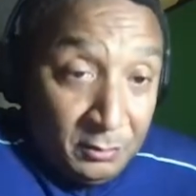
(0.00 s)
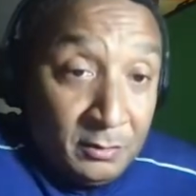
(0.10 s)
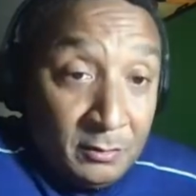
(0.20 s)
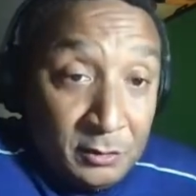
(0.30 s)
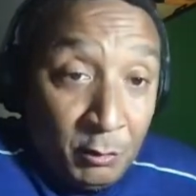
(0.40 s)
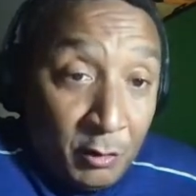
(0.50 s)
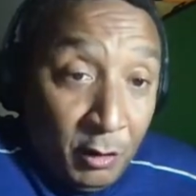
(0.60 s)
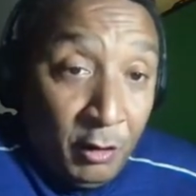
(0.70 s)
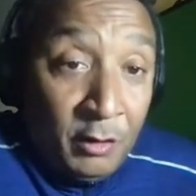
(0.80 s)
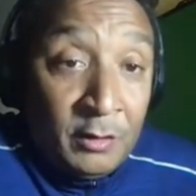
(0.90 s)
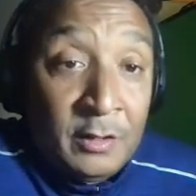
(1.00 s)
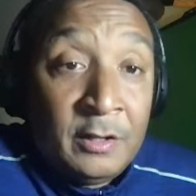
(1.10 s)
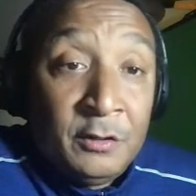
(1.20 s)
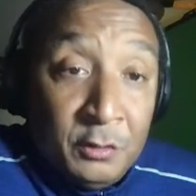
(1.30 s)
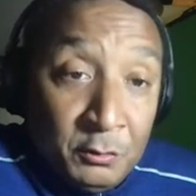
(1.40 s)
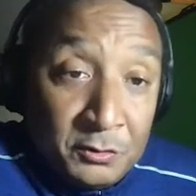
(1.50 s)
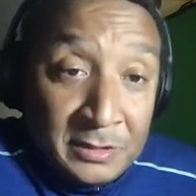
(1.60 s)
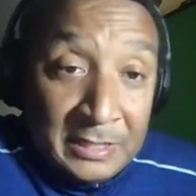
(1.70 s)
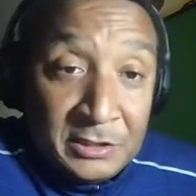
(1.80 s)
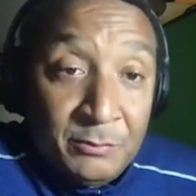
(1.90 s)
so-called news
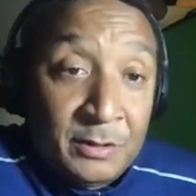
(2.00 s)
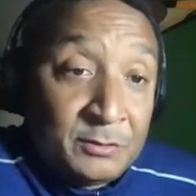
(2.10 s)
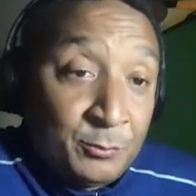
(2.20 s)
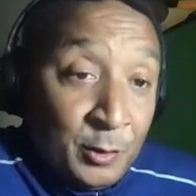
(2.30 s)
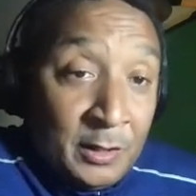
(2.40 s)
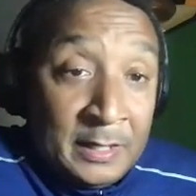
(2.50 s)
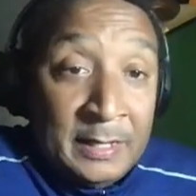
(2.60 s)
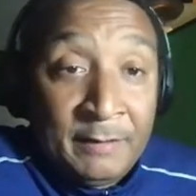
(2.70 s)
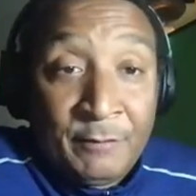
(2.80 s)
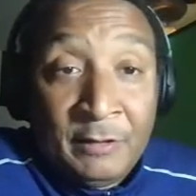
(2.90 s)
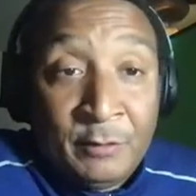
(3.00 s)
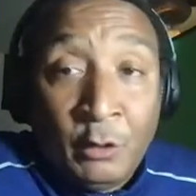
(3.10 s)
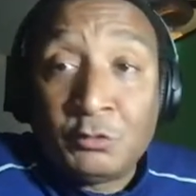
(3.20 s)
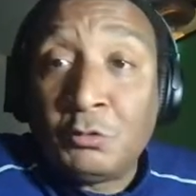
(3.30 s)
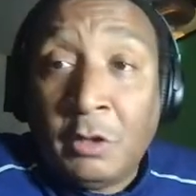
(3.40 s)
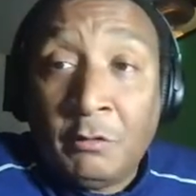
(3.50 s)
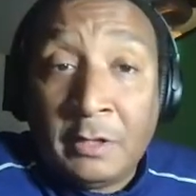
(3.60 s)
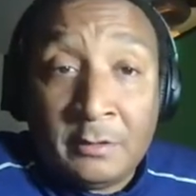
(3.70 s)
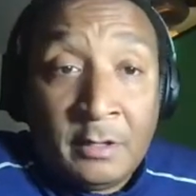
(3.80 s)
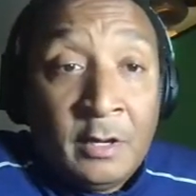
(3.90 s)
station, which really, if those who
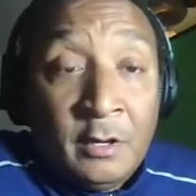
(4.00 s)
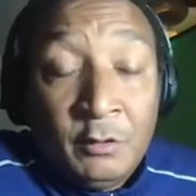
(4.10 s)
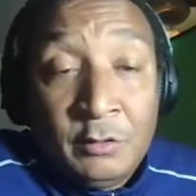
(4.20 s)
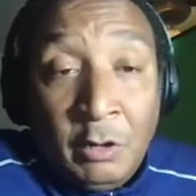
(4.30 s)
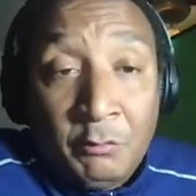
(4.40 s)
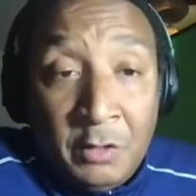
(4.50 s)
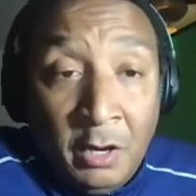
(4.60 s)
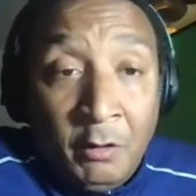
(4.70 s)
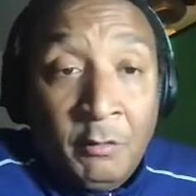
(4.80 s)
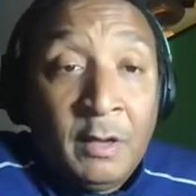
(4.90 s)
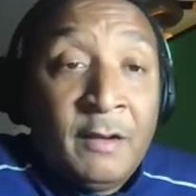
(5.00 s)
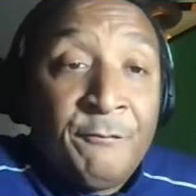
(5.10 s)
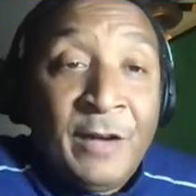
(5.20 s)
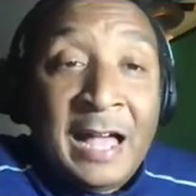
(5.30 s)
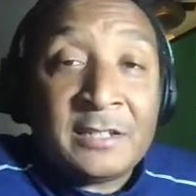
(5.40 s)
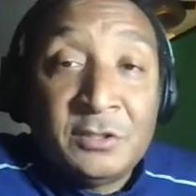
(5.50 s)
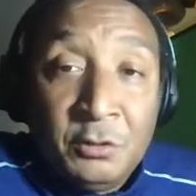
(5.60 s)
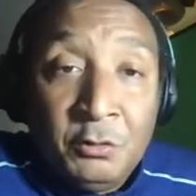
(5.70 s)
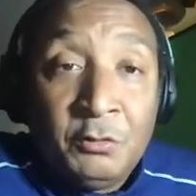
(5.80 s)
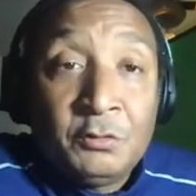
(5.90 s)
don't know, Fox
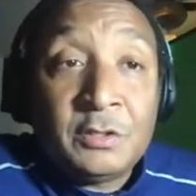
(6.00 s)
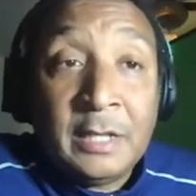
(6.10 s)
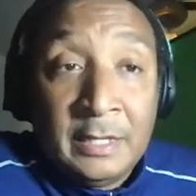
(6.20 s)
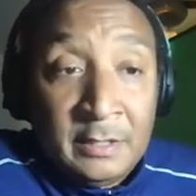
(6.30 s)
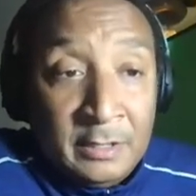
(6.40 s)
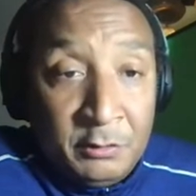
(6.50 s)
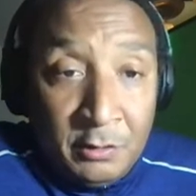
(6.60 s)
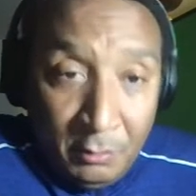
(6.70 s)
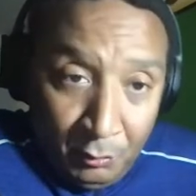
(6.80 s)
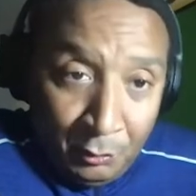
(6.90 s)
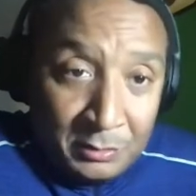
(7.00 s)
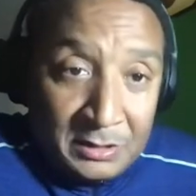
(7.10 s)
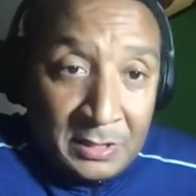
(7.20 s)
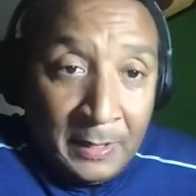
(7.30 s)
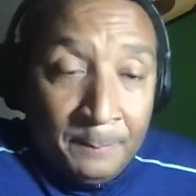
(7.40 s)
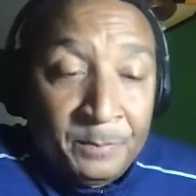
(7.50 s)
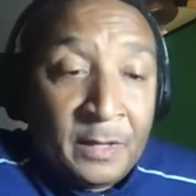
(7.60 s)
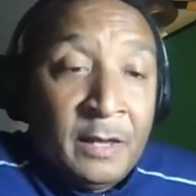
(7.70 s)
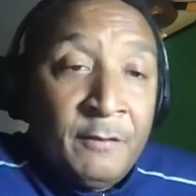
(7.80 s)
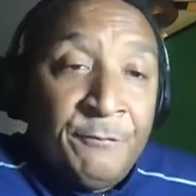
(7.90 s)
News, and you can go look this up,
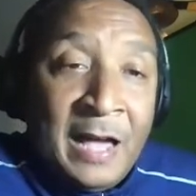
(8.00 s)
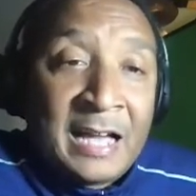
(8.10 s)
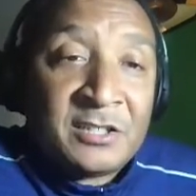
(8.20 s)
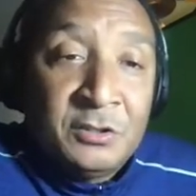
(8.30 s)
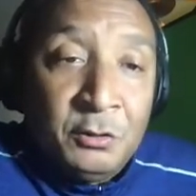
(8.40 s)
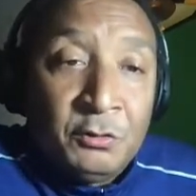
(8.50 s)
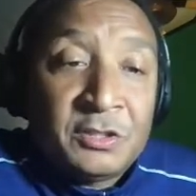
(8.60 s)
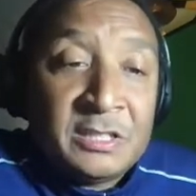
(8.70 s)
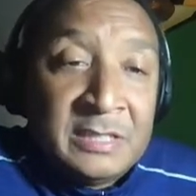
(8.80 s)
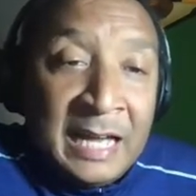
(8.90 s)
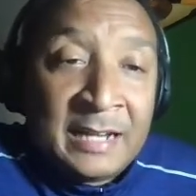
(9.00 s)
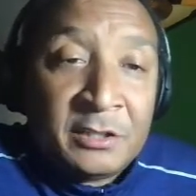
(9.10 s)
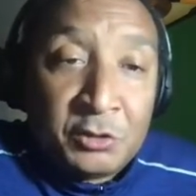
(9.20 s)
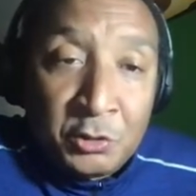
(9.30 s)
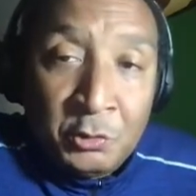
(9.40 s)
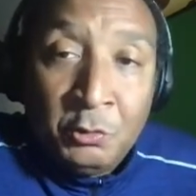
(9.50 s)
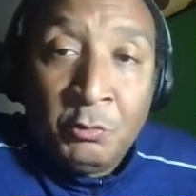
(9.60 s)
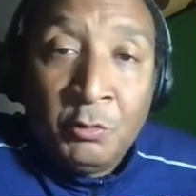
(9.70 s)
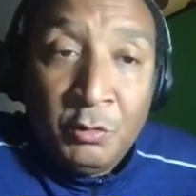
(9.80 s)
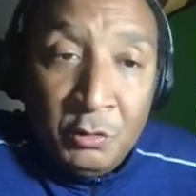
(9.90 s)
Fox News is not a
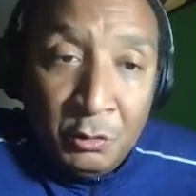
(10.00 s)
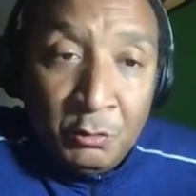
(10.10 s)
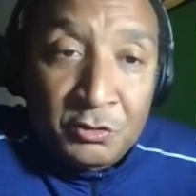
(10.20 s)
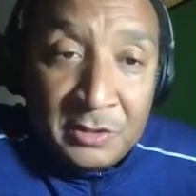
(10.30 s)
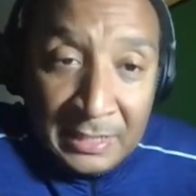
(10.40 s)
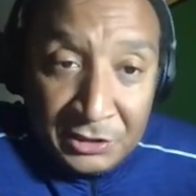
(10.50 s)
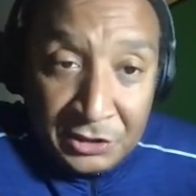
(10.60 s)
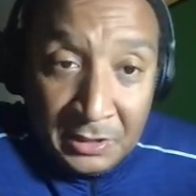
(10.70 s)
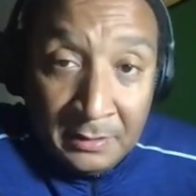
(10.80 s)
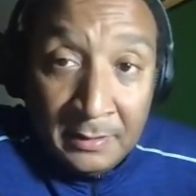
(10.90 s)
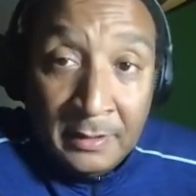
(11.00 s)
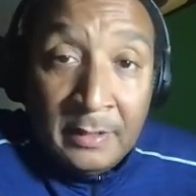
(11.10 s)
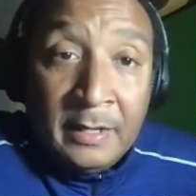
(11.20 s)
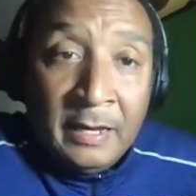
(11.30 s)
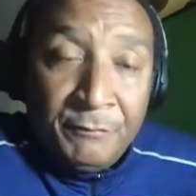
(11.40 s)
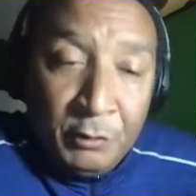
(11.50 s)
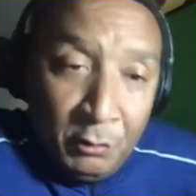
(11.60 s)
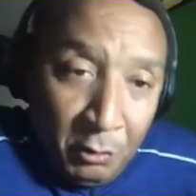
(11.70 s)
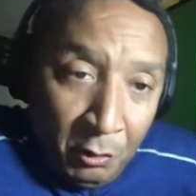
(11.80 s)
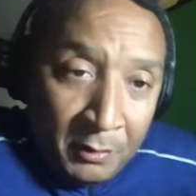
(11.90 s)
true news station. If you
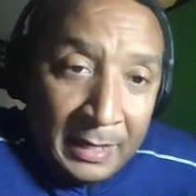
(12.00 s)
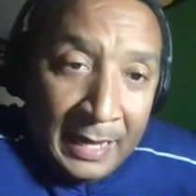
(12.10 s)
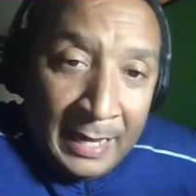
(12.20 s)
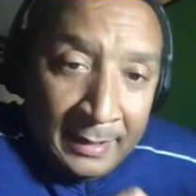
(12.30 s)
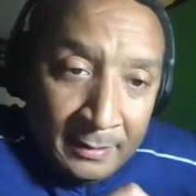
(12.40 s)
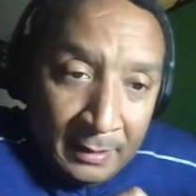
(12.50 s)
look at,